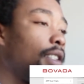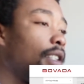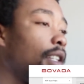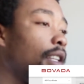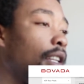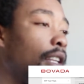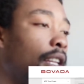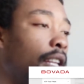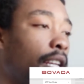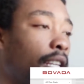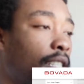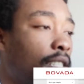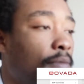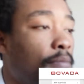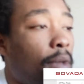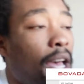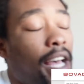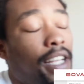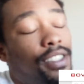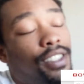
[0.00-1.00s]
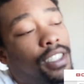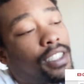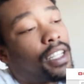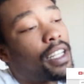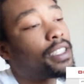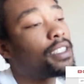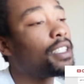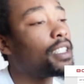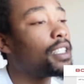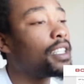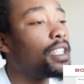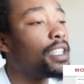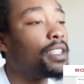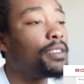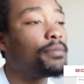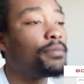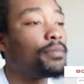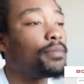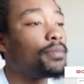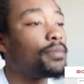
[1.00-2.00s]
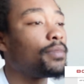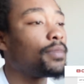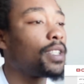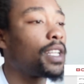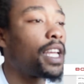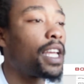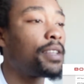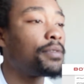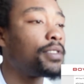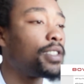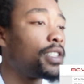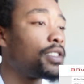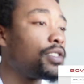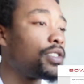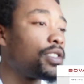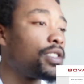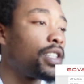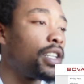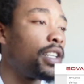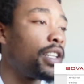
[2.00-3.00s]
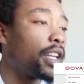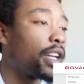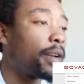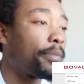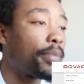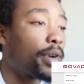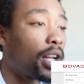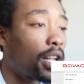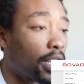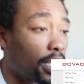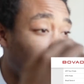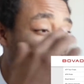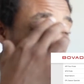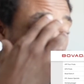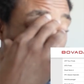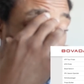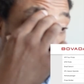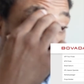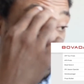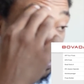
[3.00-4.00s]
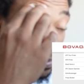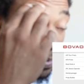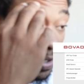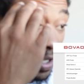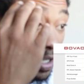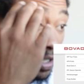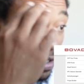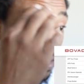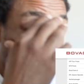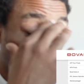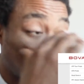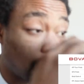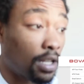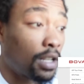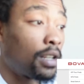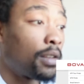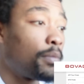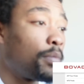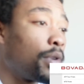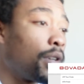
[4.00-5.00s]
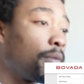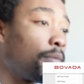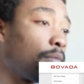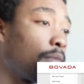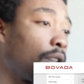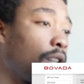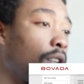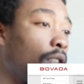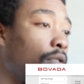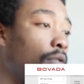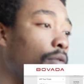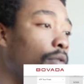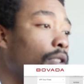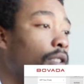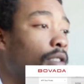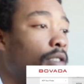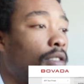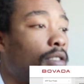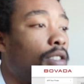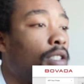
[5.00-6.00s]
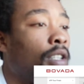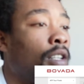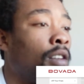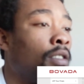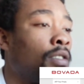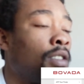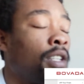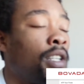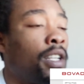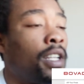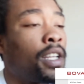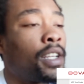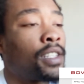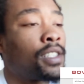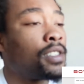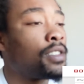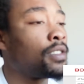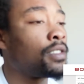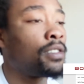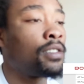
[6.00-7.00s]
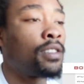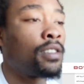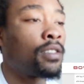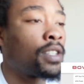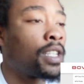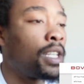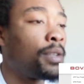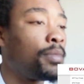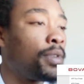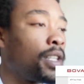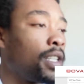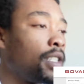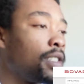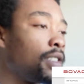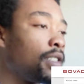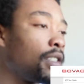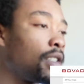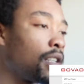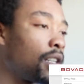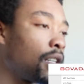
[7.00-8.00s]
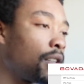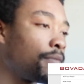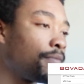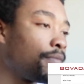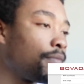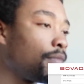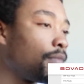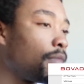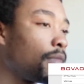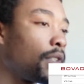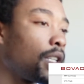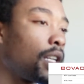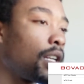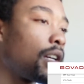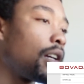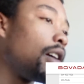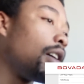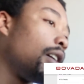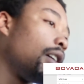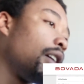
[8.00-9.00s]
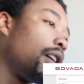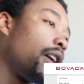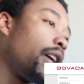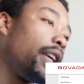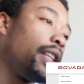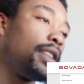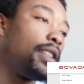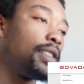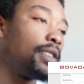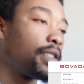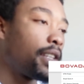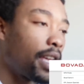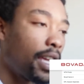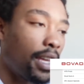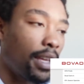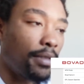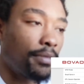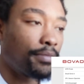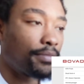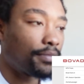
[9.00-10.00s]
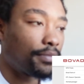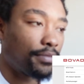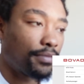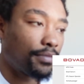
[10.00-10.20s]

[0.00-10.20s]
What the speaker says: Knicks, Magic like to keep games interesting. They could probably cover the spread, but going with the Knicks. Keep it easy there. I hate this game.